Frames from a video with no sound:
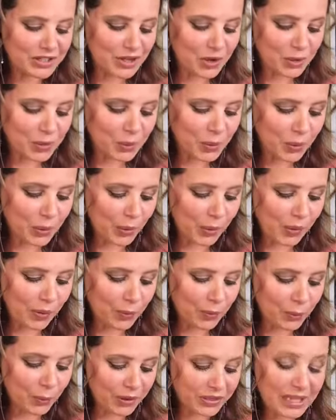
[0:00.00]
So
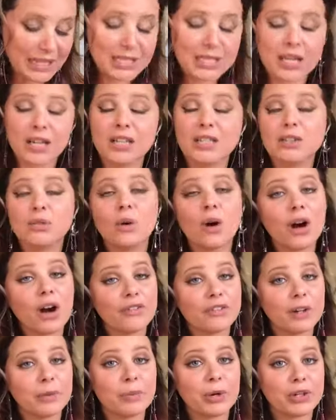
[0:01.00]
with that said, I
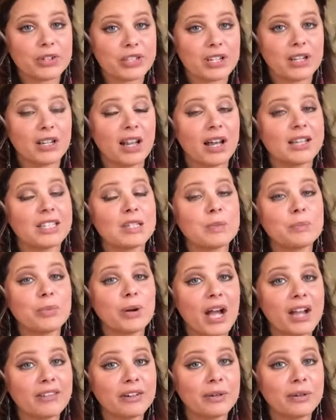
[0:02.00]
do offer
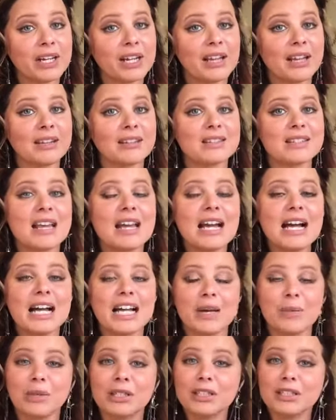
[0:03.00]
personalized private readings.
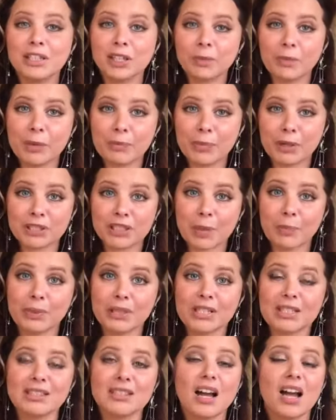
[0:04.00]
I am a little bit
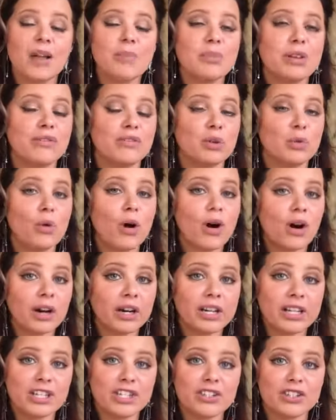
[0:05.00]
booked up at this time, but if you
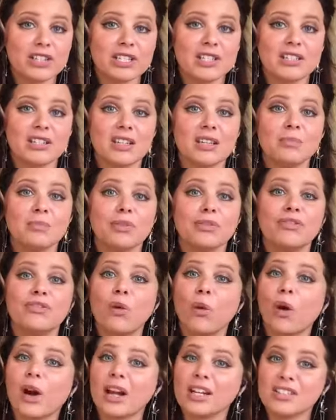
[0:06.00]
are interested,
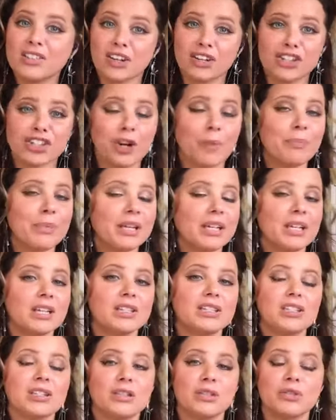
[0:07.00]
before I start
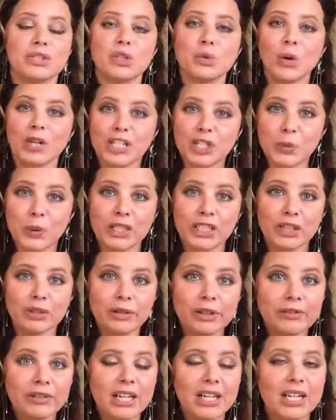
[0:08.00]
jumping into those
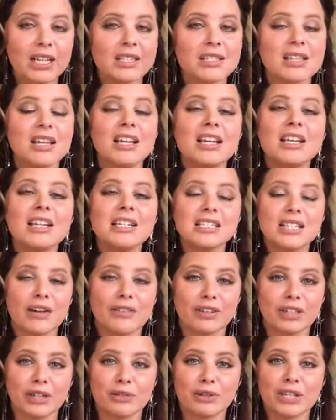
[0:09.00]
2023 readings,
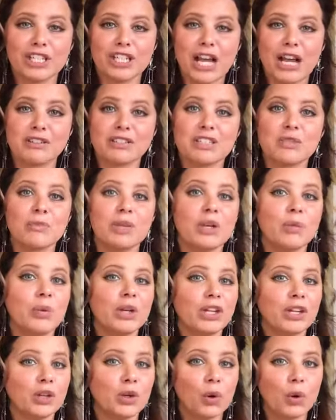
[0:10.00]
definitely reach out to
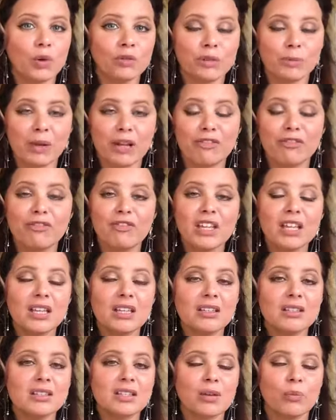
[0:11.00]
me and we can go over my
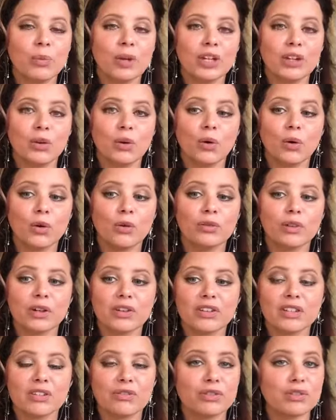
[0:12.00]
fees, and we can go
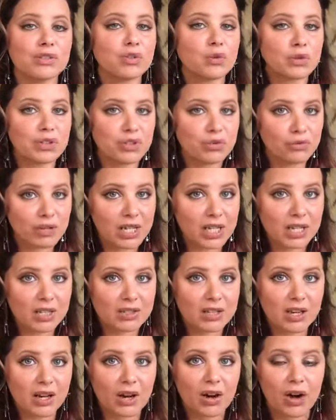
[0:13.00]
over the different sorts of
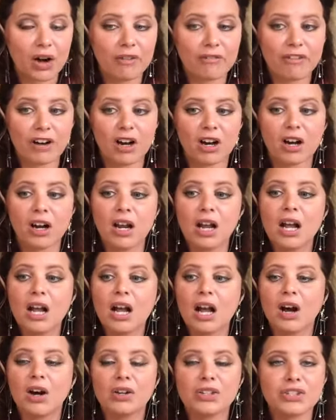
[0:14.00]
readings that I offer.
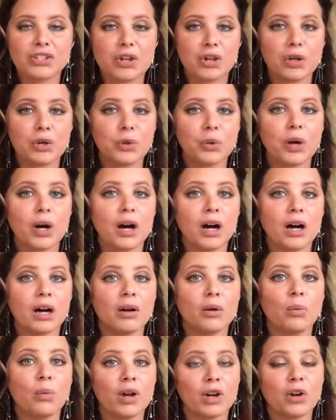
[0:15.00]
Also,
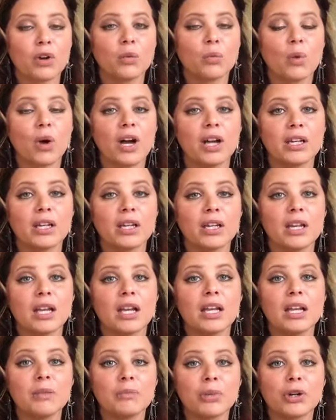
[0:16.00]

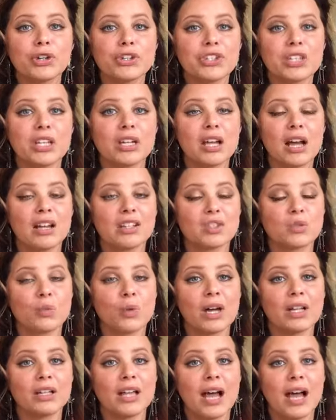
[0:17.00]
one-on-one, in-person,
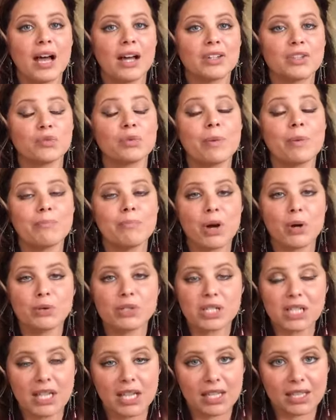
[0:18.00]
as well as
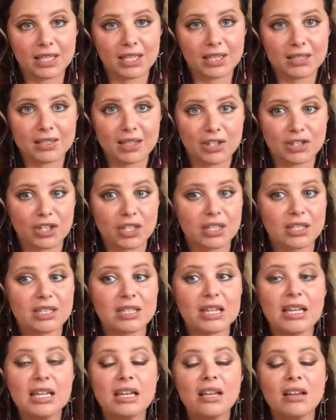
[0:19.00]
remote healing
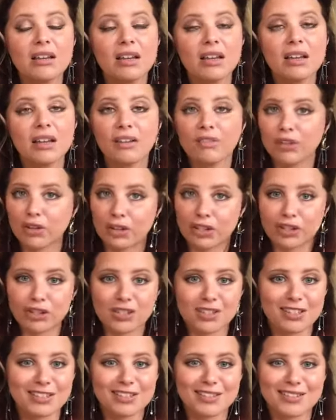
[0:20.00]
sessions. If you're
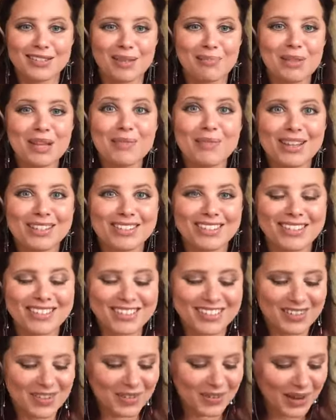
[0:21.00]
interested, just send me a
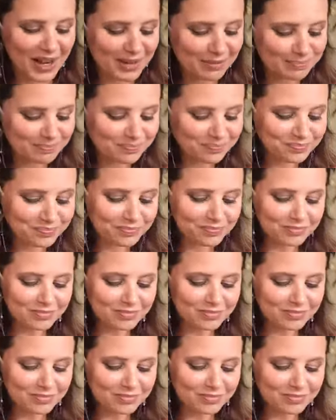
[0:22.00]
message, all right?